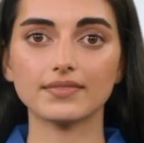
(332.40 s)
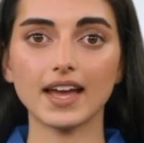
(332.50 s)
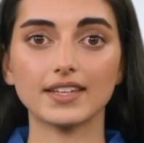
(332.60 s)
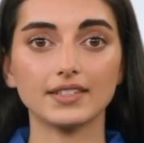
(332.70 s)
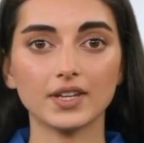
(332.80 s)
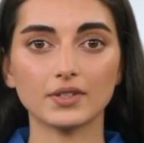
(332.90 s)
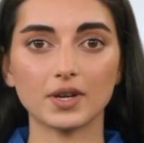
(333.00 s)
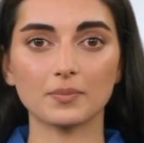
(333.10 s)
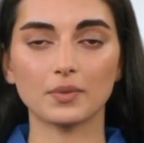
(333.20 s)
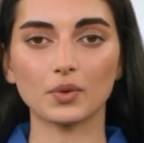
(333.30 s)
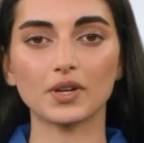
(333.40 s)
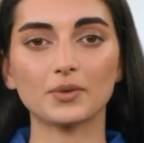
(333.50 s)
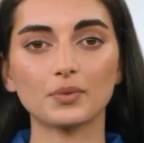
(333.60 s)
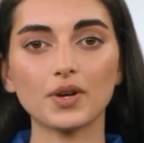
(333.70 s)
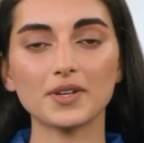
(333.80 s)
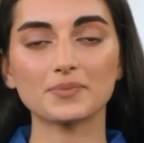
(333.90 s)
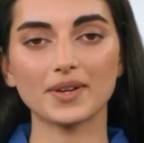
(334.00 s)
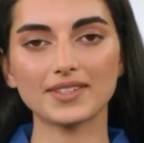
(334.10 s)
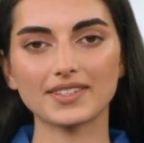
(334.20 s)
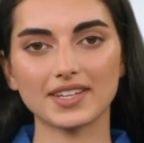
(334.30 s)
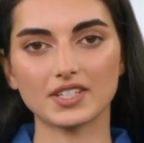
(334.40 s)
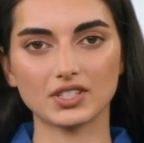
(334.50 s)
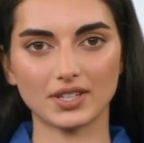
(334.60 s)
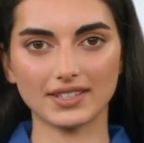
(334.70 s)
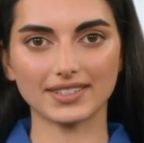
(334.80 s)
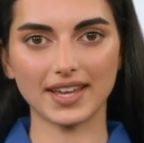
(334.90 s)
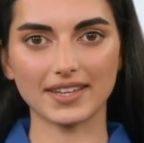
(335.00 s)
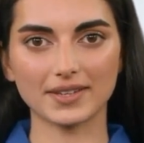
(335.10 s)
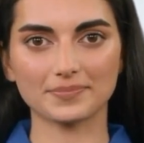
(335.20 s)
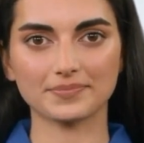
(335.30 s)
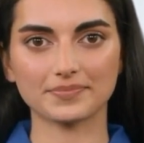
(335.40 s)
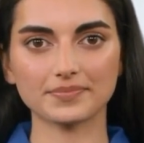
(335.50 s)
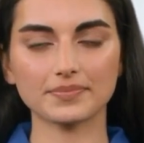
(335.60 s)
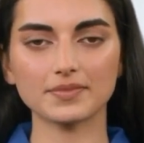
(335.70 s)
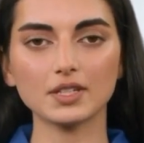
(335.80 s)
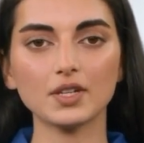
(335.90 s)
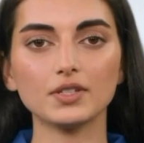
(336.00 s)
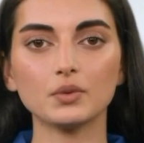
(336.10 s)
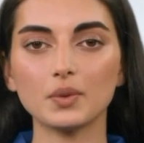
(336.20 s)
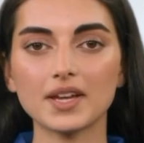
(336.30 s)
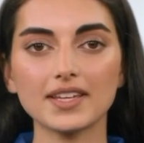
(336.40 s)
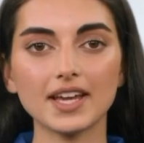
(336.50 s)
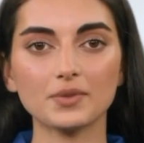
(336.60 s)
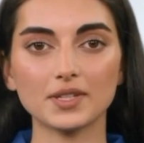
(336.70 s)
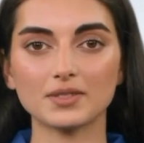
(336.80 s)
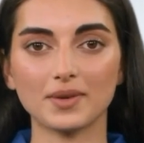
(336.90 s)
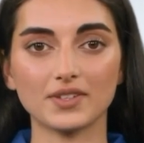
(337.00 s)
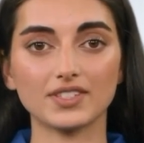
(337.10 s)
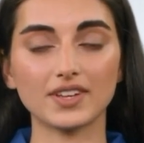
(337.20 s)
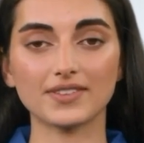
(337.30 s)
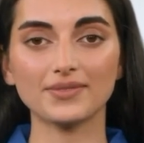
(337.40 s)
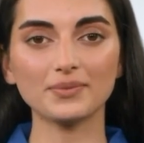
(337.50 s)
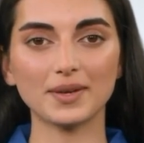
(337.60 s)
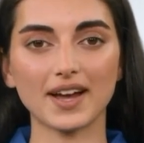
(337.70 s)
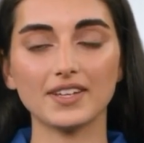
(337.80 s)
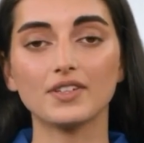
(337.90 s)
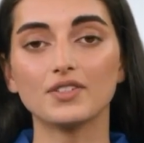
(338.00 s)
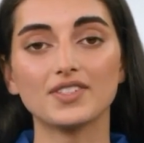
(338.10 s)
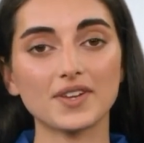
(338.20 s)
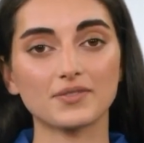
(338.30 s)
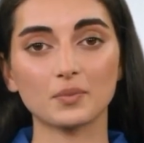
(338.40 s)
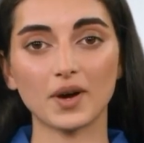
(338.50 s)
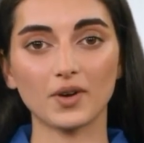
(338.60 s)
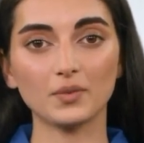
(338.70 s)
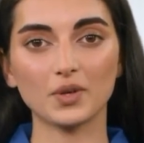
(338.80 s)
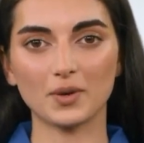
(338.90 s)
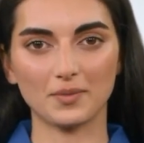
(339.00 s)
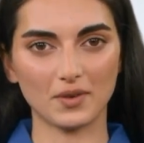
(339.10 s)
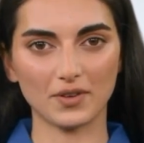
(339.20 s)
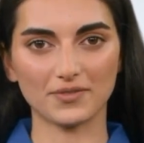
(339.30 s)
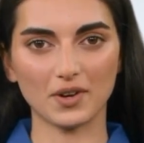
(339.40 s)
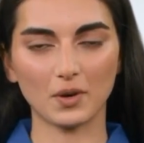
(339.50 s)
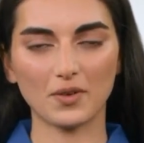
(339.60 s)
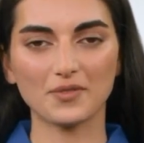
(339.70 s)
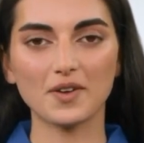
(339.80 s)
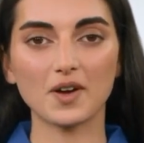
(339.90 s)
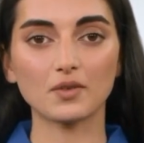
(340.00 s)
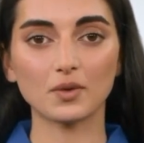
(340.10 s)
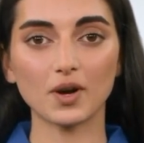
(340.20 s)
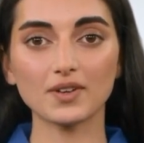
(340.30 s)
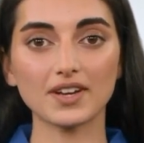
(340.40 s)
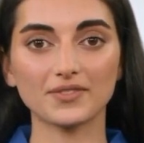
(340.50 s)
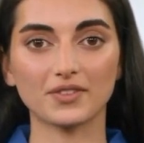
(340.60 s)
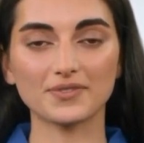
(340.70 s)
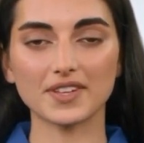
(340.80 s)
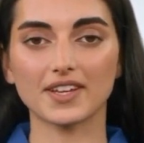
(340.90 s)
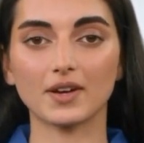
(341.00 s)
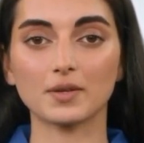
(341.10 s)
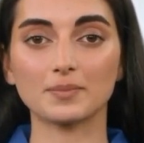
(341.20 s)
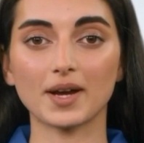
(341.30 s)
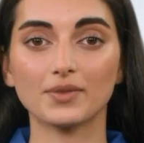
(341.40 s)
Another important part of presentation is lighting. Due to the way cameras function, lighting yourself well will improve the overall quality of your video by